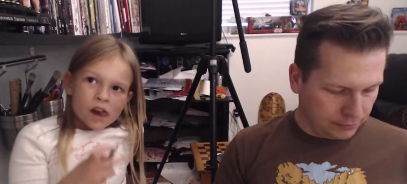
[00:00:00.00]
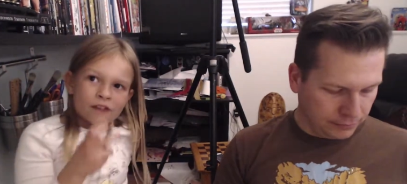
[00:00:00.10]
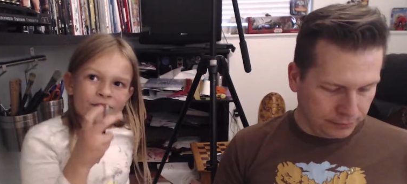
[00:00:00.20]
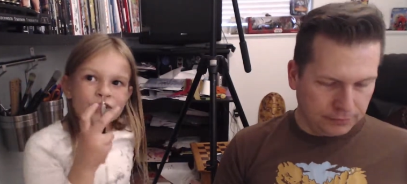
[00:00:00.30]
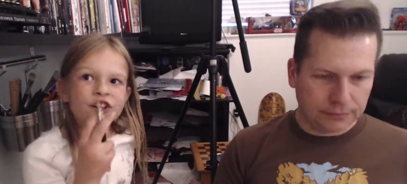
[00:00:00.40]

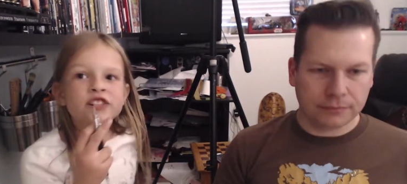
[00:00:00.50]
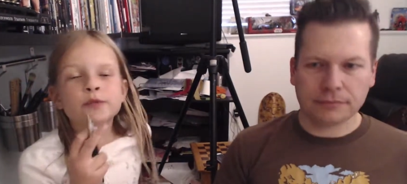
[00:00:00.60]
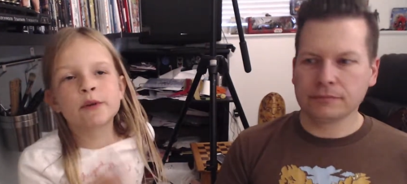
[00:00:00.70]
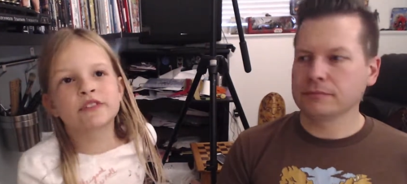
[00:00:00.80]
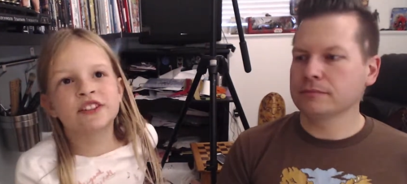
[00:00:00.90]
Speaker 1: First, we will
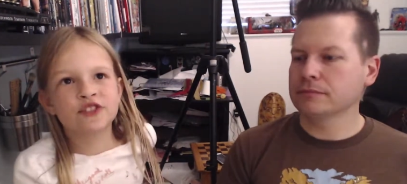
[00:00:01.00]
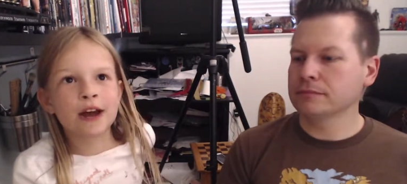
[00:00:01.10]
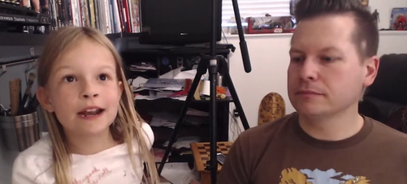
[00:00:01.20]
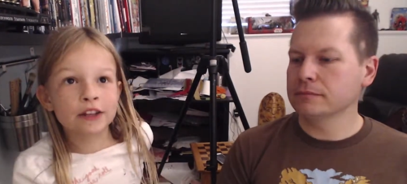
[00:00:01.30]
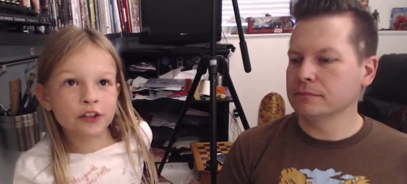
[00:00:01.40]
teach you how to
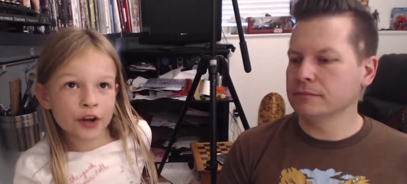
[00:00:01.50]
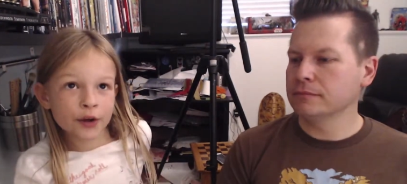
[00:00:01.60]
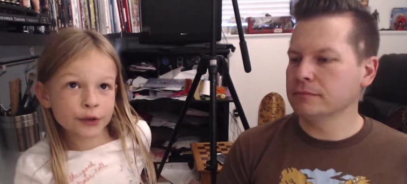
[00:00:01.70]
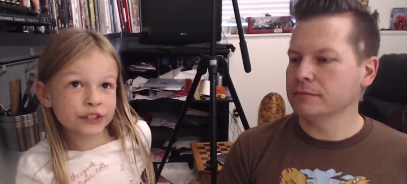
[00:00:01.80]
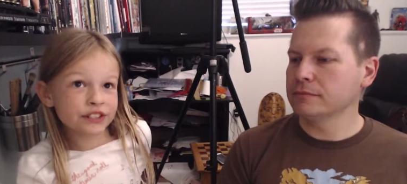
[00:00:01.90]

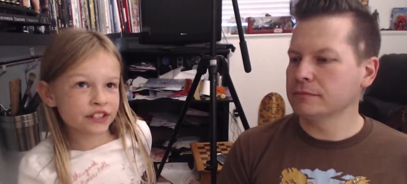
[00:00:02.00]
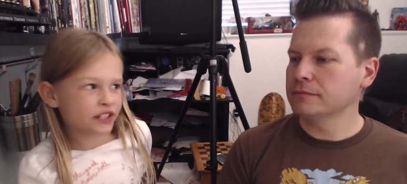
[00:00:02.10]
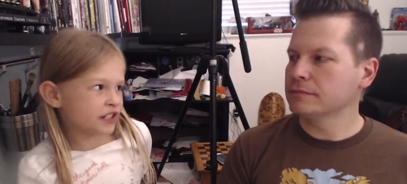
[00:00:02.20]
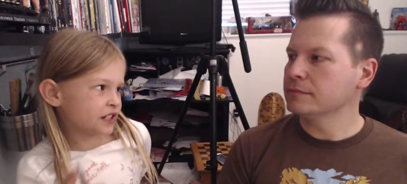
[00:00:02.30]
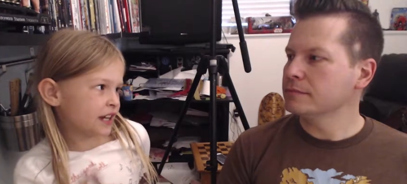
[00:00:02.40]
ghost,
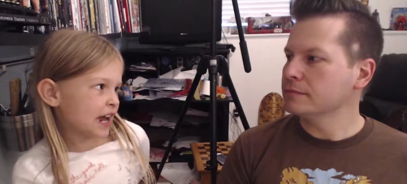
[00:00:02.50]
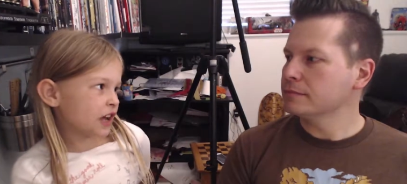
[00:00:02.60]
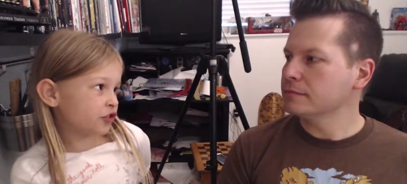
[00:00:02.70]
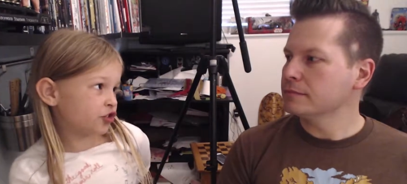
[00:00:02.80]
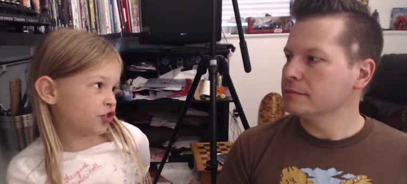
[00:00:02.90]

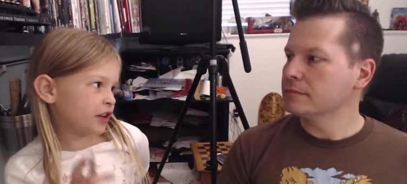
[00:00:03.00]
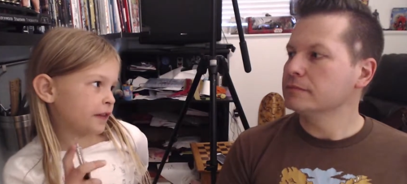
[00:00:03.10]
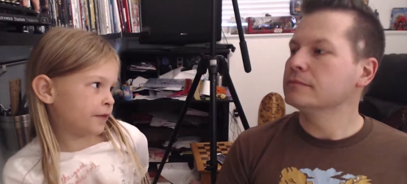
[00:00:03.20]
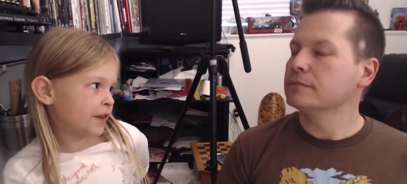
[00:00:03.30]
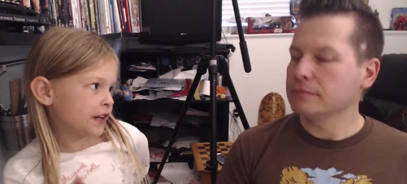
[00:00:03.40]
sketch, and
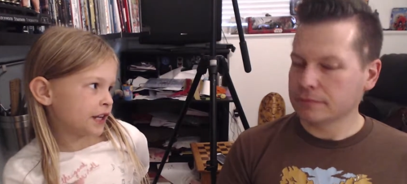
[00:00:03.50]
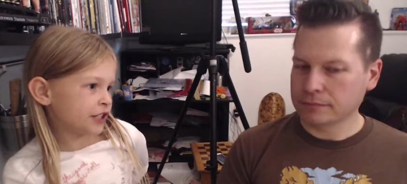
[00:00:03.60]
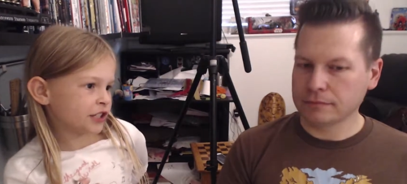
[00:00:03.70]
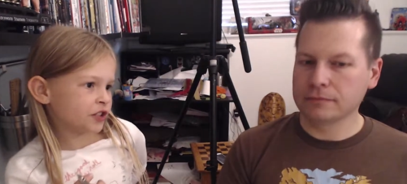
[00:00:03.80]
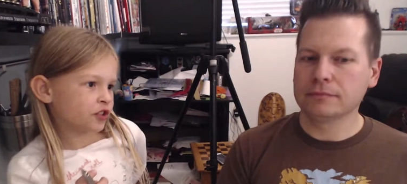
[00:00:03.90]
finish.
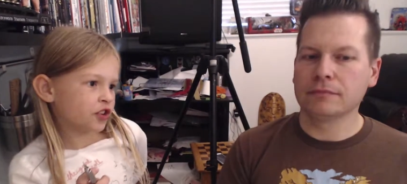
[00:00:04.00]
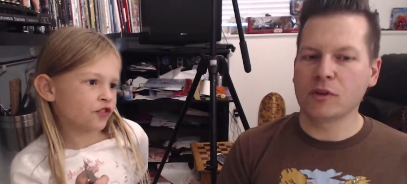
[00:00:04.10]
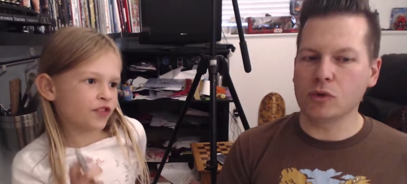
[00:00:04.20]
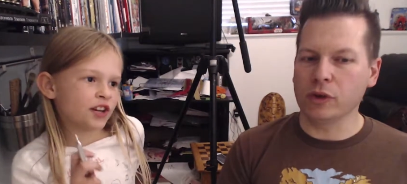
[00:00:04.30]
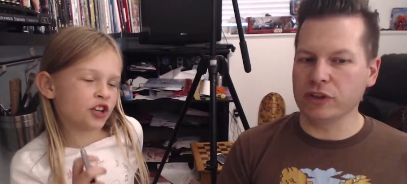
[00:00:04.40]

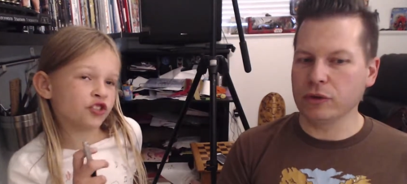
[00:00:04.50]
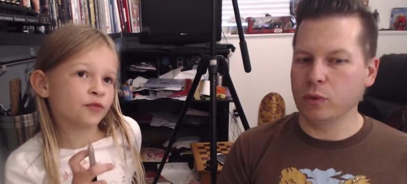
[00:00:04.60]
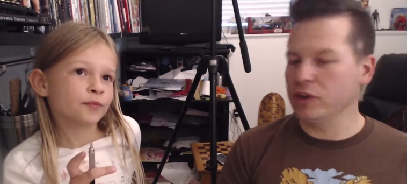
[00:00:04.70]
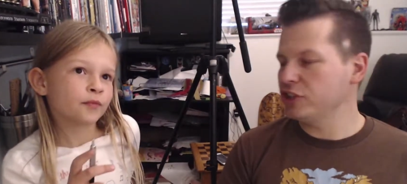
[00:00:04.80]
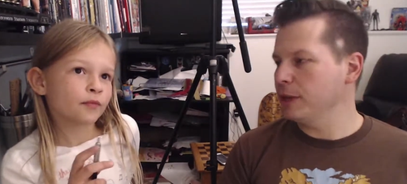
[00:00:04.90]
Speaker 2: So what
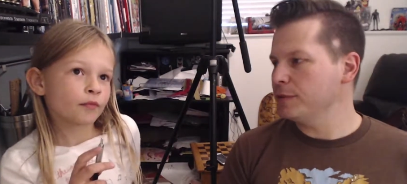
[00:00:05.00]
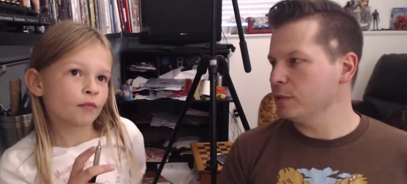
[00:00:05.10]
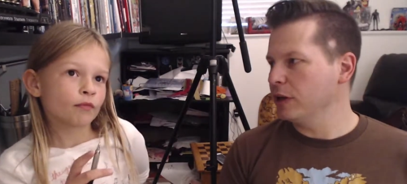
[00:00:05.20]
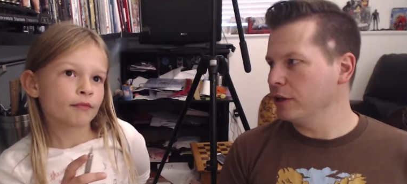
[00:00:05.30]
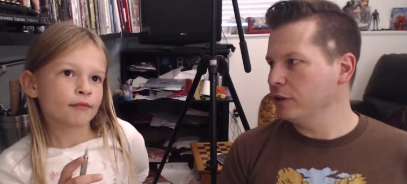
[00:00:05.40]
shapes are we going to
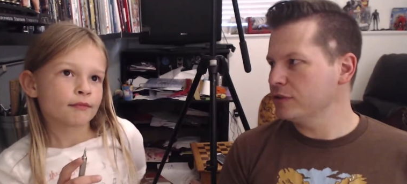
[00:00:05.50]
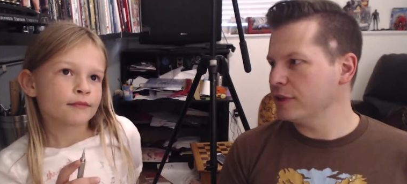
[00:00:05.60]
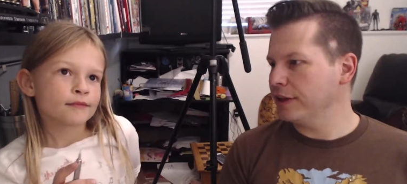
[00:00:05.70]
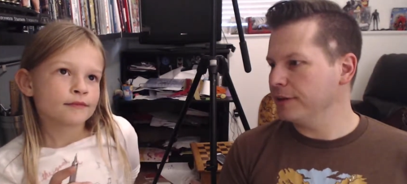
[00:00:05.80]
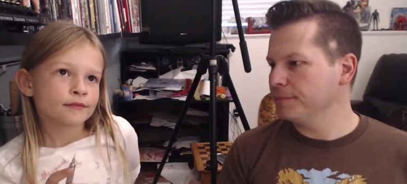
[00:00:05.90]
ghost today?
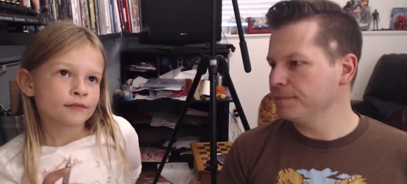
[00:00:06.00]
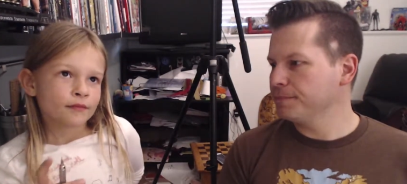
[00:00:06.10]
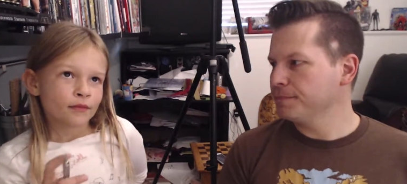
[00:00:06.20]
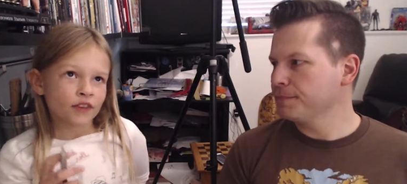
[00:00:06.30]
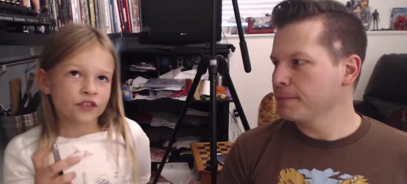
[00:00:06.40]

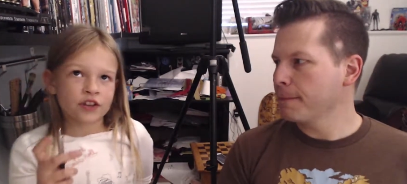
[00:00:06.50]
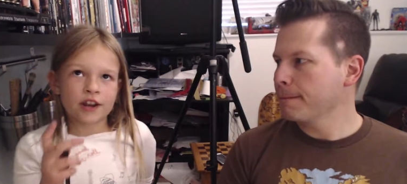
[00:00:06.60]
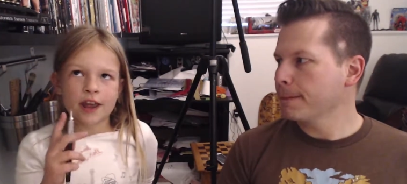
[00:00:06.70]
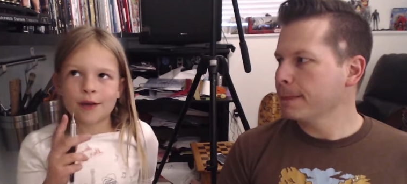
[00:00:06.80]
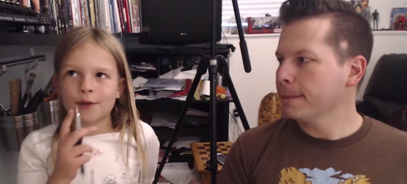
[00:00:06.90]
Speaker 1: Today,
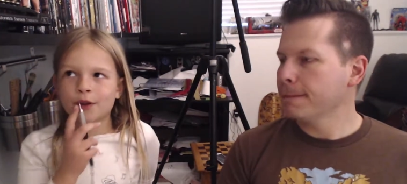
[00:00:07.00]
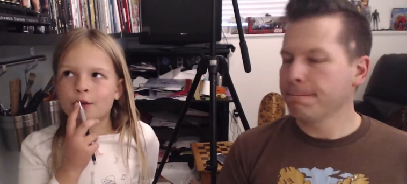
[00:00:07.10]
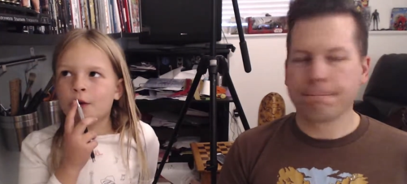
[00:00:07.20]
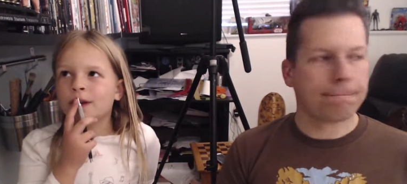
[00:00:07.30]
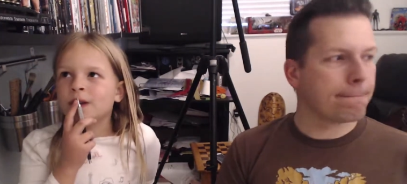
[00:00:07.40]
we are going
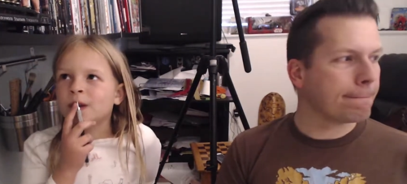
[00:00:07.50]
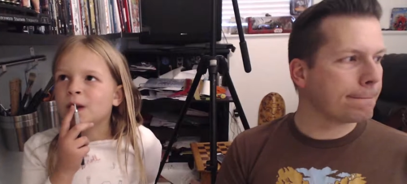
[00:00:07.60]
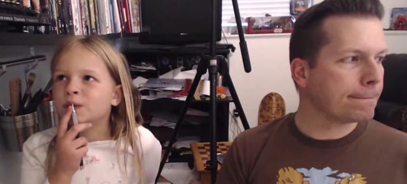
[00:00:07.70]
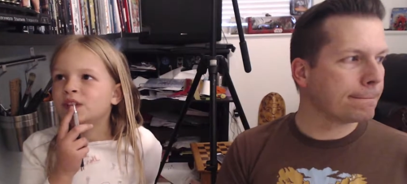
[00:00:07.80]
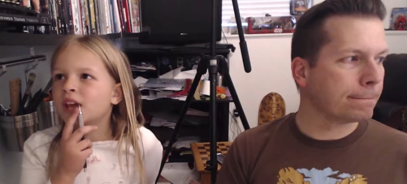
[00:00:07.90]
to ghost
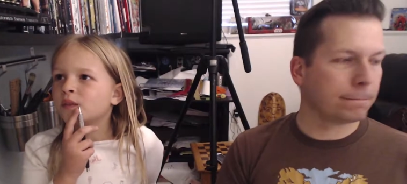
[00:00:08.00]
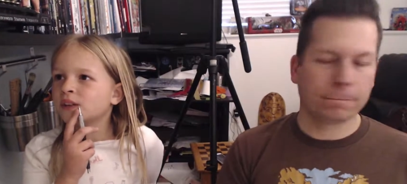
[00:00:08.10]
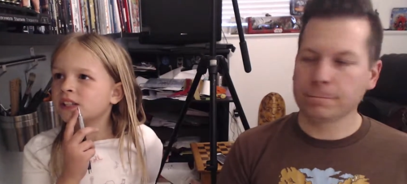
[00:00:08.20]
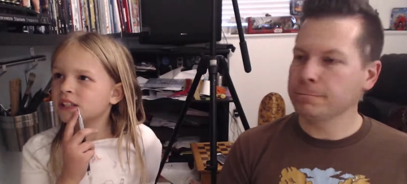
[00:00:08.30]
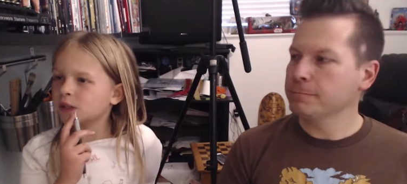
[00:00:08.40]
every
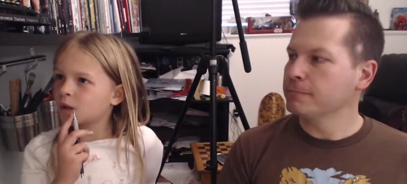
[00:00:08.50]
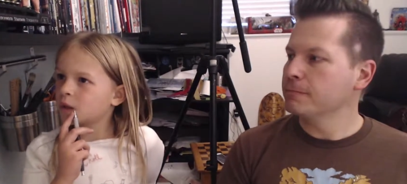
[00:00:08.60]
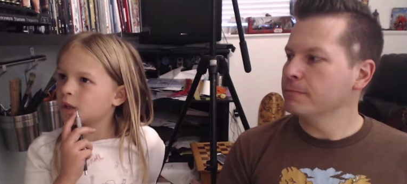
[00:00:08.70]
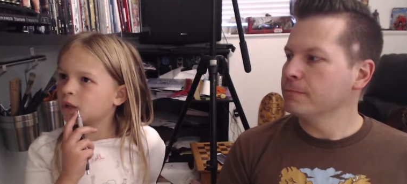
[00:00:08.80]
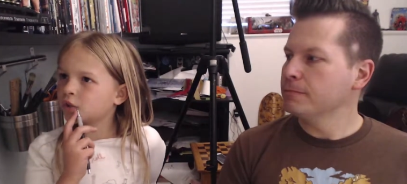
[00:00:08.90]
single
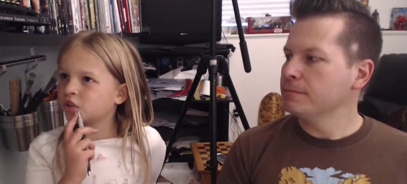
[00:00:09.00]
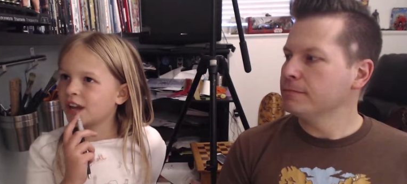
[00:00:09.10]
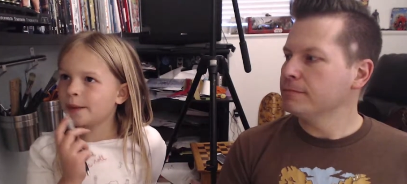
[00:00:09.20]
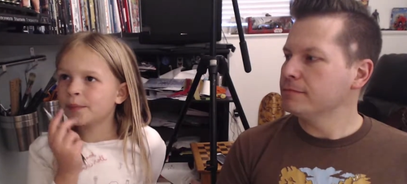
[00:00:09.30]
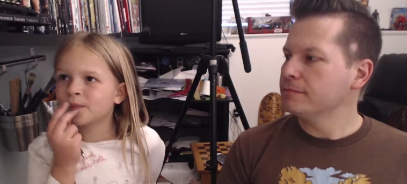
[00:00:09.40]
little shape
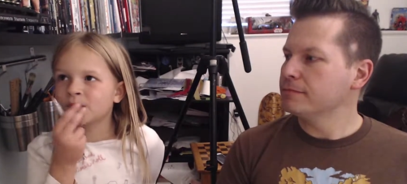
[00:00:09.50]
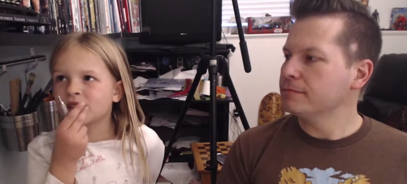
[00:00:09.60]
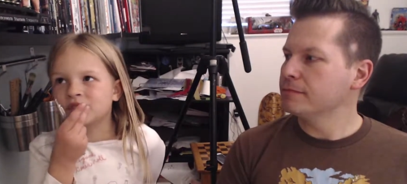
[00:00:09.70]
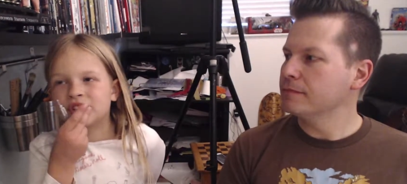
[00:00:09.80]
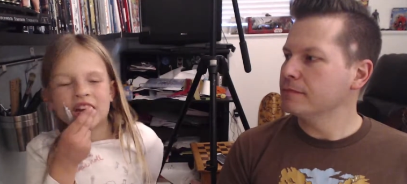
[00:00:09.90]
of Jack